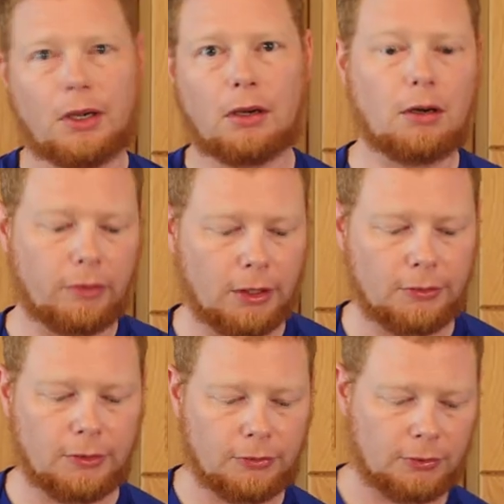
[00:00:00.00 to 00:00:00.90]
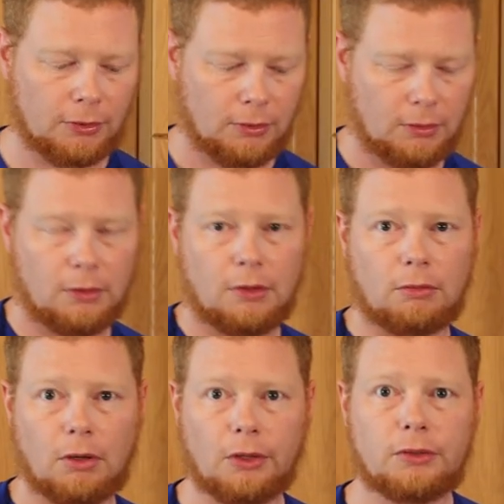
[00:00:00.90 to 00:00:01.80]
air around this
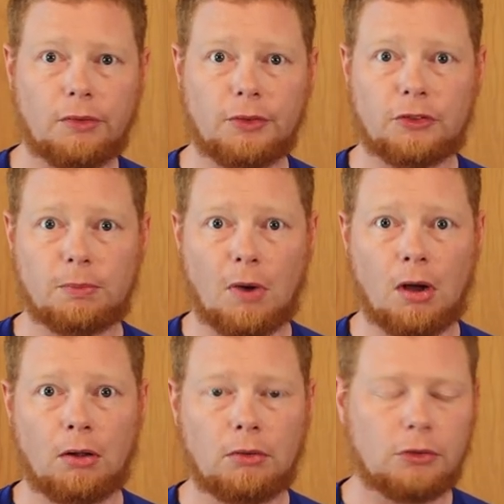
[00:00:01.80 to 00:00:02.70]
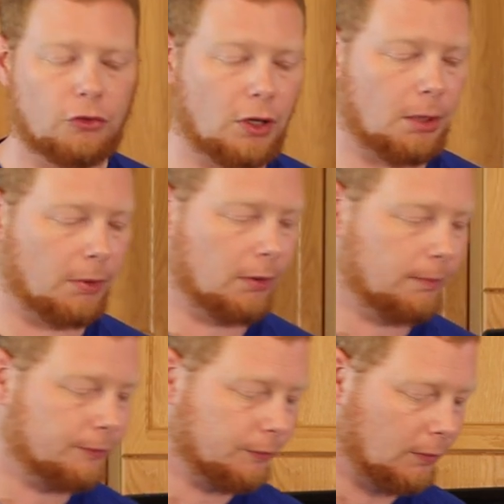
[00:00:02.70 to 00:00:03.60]
relatively small chamber,
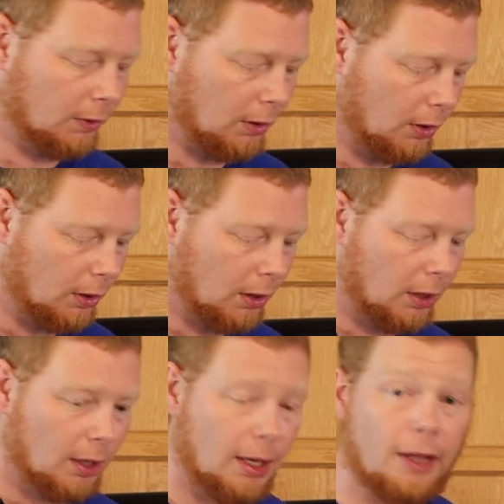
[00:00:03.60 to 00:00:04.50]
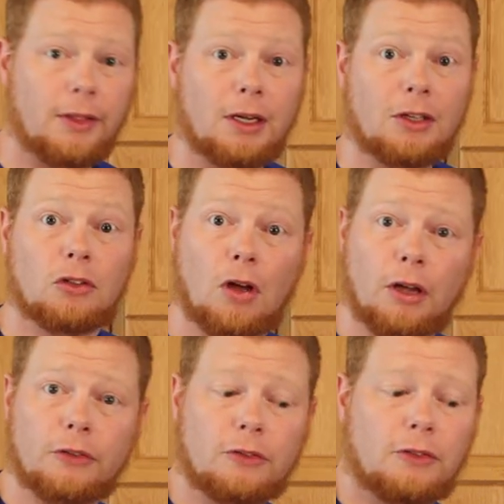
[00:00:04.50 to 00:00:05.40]
and then
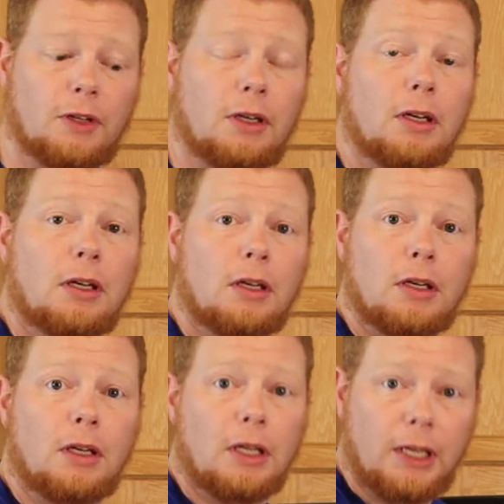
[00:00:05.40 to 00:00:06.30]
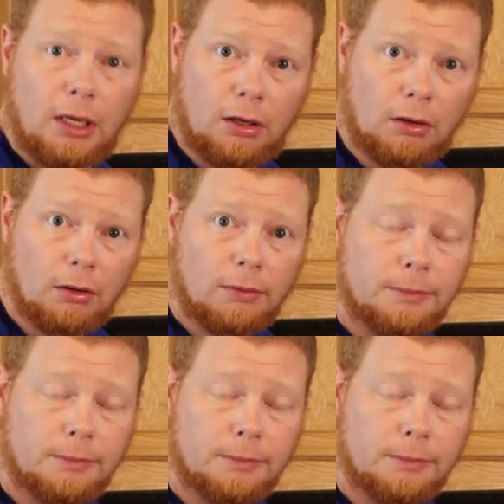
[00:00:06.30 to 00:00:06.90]
exhausts it here.